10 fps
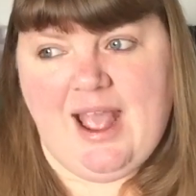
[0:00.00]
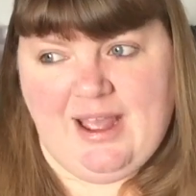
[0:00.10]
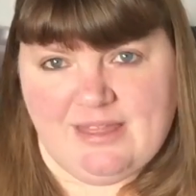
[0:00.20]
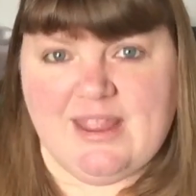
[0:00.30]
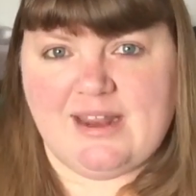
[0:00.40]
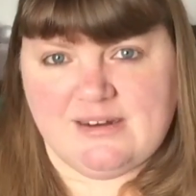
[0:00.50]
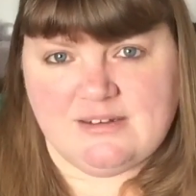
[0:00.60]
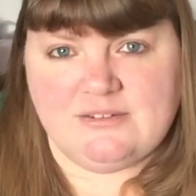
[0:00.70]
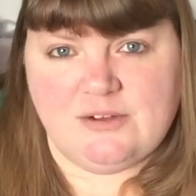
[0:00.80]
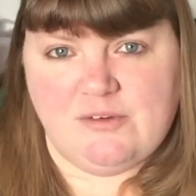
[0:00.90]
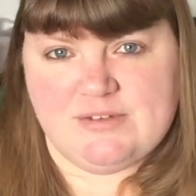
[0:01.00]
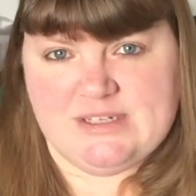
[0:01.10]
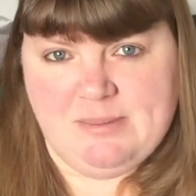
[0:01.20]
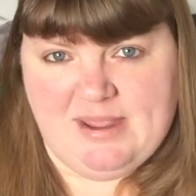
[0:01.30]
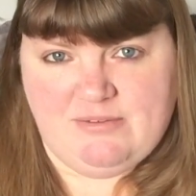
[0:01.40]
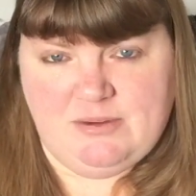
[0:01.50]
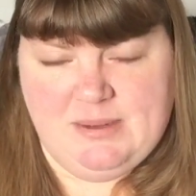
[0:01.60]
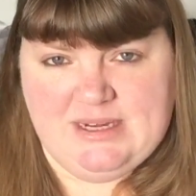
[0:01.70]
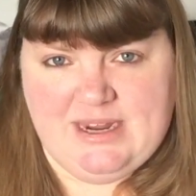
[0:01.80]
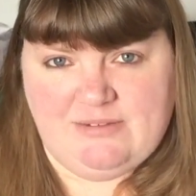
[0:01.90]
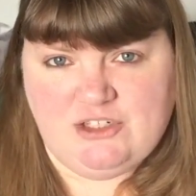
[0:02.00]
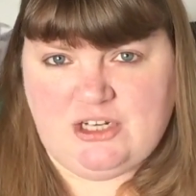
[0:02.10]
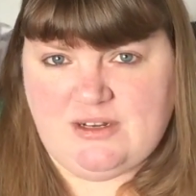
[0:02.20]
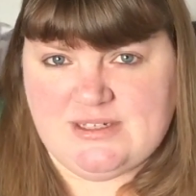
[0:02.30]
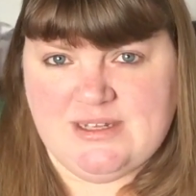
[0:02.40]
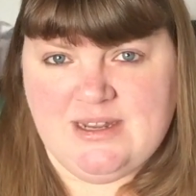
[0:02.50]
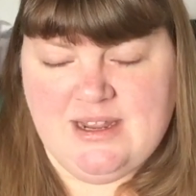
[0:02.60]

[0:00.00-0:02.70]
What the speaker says: and then obviously paid for the PDF charts,